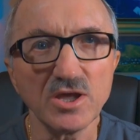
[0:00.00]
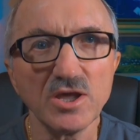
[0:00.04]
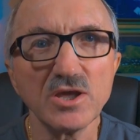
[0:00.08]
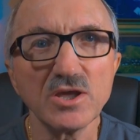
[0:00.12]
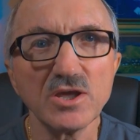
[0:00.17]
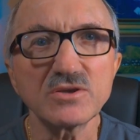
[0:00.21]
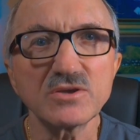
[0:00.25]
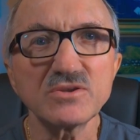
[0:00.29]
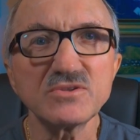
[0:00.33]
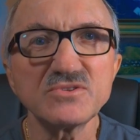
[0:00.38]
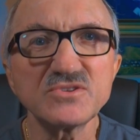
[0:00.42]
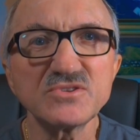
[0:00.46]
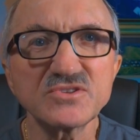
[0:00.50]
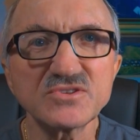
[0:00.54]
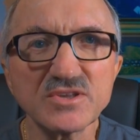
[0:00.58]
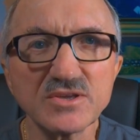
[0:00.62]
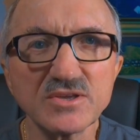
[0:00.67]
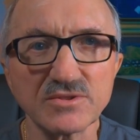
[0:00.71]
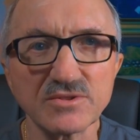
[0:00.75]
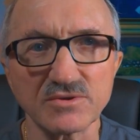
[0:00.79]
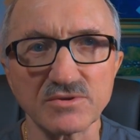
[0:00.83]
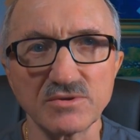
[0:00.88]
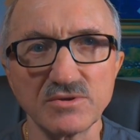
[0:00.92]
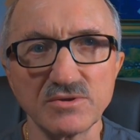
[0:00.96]

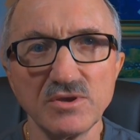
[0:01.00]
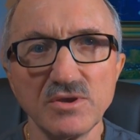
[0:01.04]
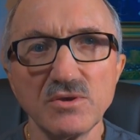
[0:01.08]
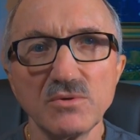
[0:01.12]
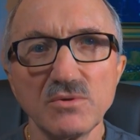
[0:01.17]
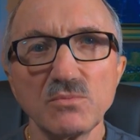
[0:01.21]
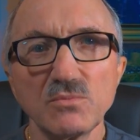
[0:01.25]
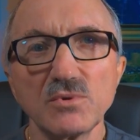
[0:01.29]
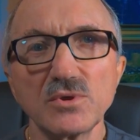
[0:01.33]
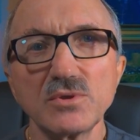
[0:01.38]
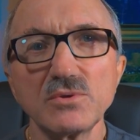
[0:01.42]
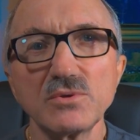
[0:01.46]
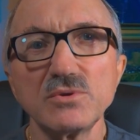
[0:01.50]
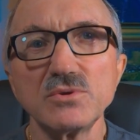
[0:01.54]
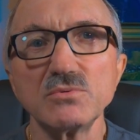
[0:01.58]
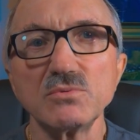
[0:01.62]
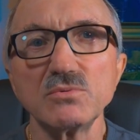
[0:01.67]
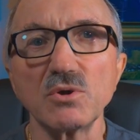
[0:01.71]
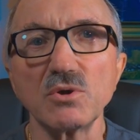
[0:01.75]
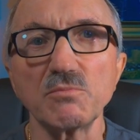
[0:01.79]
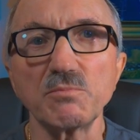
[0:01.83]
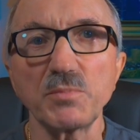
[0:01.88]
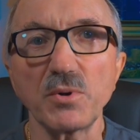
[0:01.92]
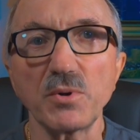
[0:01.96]
Consider whether you
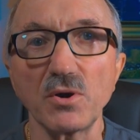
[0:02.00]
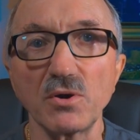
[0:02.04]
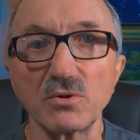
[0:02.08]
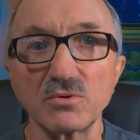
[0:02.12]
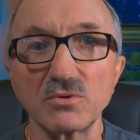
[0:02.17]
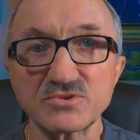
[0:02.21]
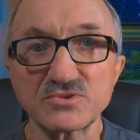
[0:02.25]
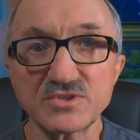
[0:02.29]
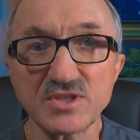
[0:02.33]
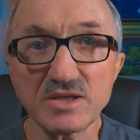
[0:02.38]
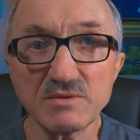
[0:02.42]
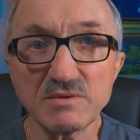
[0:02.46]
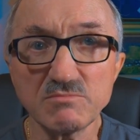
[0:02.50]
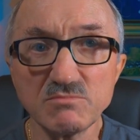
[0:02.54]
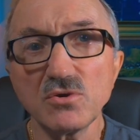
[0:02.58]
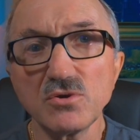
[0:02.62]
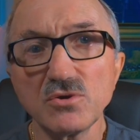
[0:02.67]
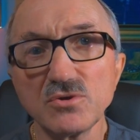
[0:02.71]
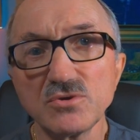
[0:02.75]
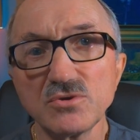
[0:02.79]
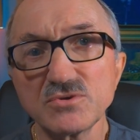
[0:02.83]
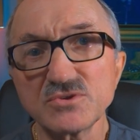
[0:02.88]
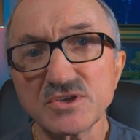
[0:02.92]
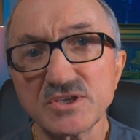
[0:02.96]
will pose them or
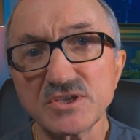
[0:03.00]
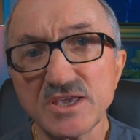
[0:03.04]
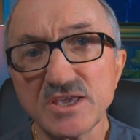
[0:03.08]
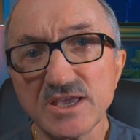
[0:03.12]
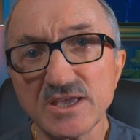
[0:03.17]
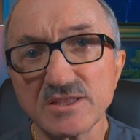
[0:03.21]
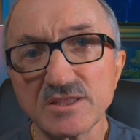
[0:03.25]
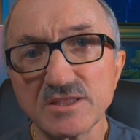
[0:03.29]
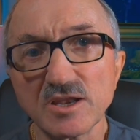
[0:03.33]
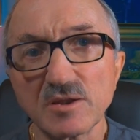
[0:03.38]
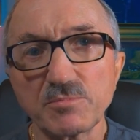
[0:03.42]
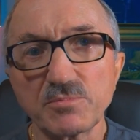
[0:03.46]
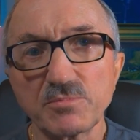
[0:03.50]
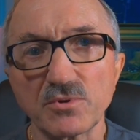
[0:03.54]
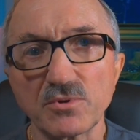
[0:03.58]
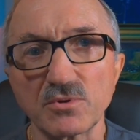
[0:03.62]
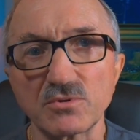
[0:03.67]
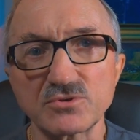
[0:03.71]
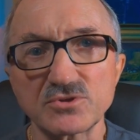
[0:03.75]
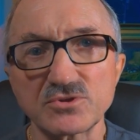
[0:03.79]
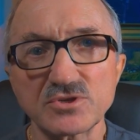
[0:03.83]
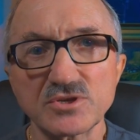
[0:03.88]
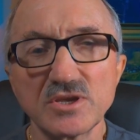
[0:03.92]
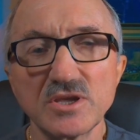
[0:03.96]
use a candid
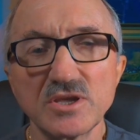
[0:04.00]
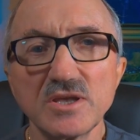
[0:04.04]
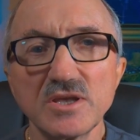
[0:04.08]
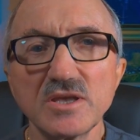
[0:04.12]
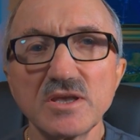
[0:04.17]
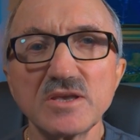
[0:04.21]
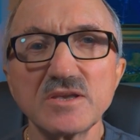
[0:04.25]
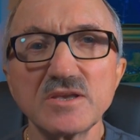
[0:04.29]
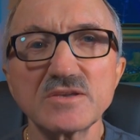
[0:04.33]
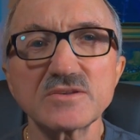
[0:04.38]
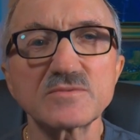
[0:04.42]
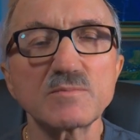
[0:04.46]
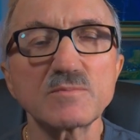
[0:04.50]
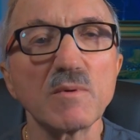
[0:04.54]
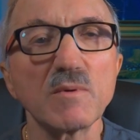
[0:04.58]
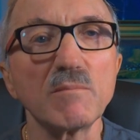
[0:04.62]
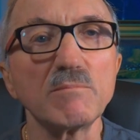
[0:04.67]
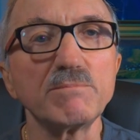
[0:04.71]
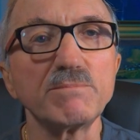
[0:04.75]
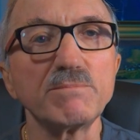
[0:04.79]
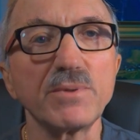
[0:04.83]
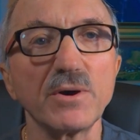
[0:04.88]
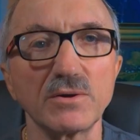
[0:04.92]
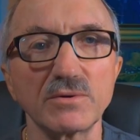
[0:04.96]
approach, as
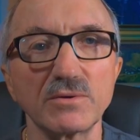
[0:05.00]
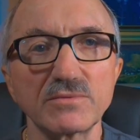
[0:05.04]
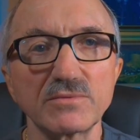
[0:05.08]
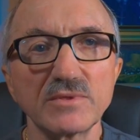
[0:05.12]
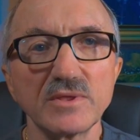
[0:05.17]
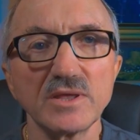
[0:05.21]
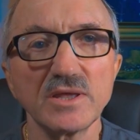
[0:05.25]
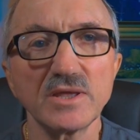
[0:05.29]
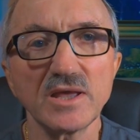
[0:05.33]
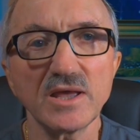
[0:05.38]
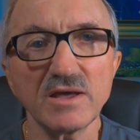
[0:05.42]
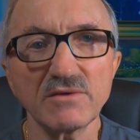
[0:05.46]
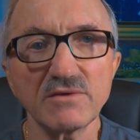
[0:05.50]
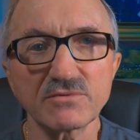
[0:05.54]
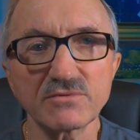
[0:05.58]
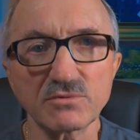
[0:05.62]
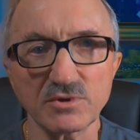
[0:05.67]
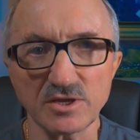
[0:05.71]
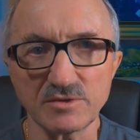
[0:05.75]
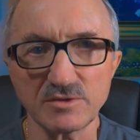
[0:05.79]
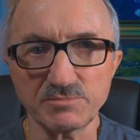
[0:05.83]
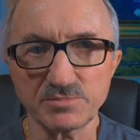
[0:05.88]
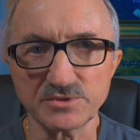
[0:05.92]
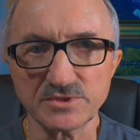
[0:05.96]
both have
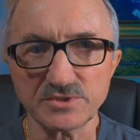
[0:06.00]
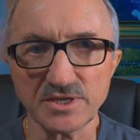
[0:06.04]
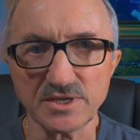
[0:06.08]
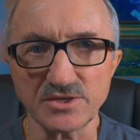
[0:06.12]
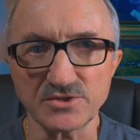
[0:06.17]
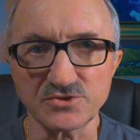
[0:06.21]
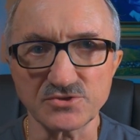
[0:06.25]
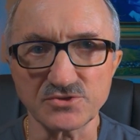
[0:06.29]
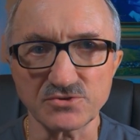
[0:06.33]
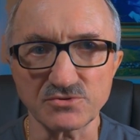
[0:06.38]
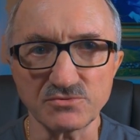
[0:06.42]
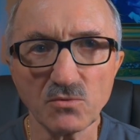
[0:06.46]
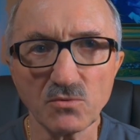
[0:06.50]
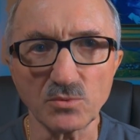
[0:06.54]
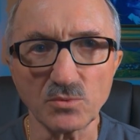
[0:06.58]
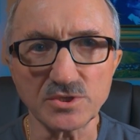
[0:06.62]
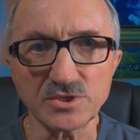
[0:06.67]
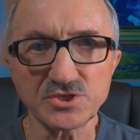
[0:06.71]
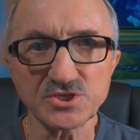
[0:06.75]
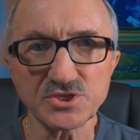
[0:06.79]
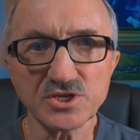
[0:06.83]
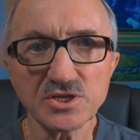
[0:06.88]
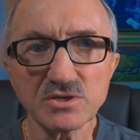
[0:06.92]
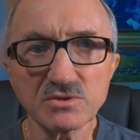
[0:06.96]
great potential. With
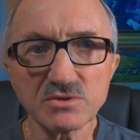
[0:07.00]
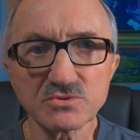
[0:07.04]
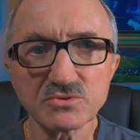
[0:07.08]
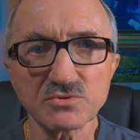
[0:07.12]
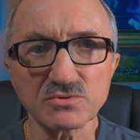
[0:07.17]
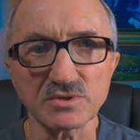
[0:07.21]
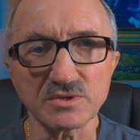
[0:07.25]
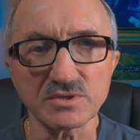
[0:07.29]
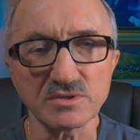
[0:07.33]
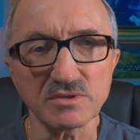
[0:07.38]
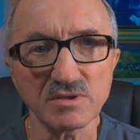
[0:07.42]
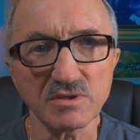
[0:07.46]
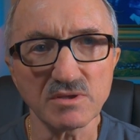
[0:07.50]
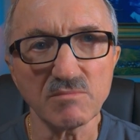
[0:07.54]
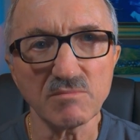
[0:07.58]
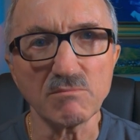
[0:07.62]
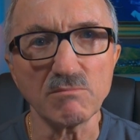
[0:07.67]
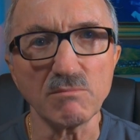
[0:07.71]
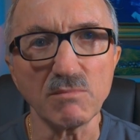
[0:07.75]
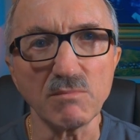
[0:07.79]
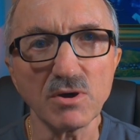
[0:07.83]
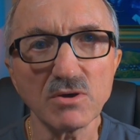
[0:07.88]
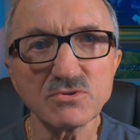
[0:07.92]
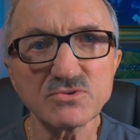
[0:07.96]
children,
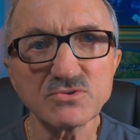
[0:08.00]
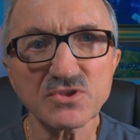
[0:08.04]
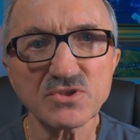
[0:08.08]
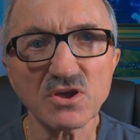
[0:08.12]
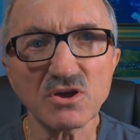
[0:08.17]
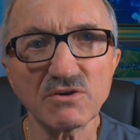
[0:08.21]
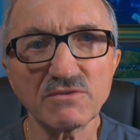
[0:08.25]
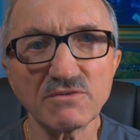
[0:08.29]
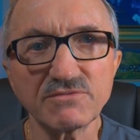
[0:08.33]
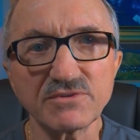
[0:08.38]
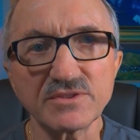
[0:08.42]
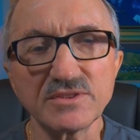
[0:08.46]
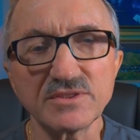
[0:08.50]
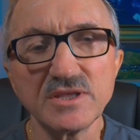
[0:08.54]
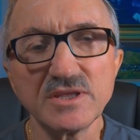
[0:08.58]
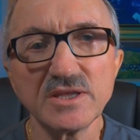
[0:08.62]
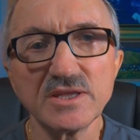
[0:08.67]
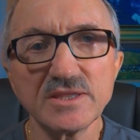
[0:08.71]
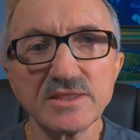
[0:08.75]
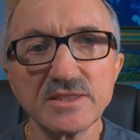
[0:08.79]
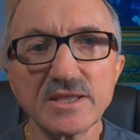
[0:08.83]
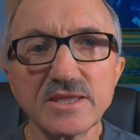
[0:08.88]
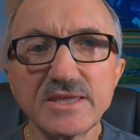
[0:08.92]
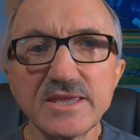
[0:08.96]
most often
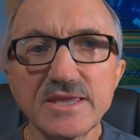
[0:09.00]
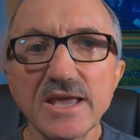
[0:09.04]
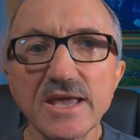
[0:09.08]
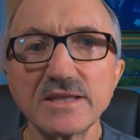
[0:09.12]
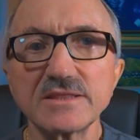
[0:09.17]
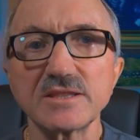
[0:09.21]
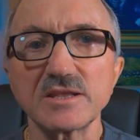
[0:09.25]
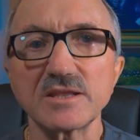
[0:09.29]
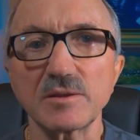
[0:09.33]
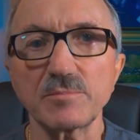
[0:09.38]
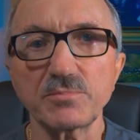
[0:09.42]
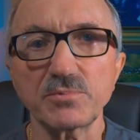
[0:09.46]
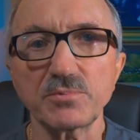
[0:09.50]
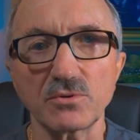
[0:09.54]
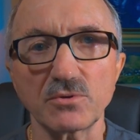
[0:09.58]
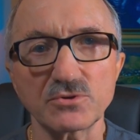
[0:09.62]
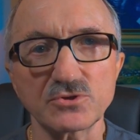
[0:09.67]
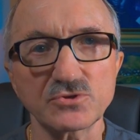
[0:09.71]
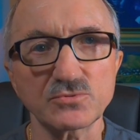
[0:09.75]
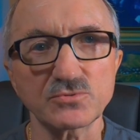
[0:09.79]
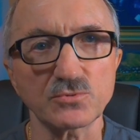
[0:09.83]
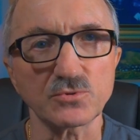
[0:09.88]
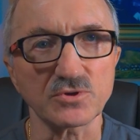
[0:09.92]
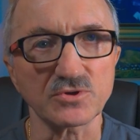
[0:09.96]
the candid
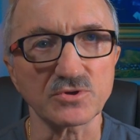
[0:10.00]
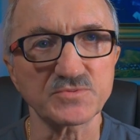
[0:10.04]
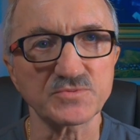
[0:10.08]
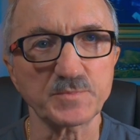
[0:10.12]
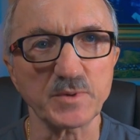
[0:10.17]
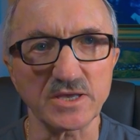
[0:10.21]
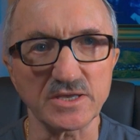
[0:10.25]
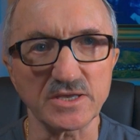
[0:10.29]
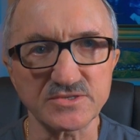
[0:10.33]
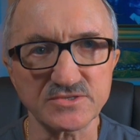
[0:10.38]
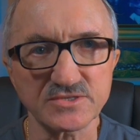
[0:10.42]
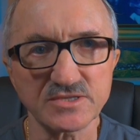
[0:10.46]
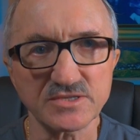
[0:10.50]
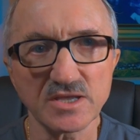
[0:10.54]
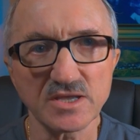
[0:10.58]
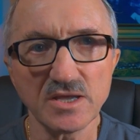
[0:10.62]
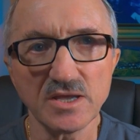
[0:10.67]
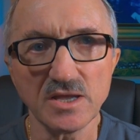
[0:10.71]
approach works best.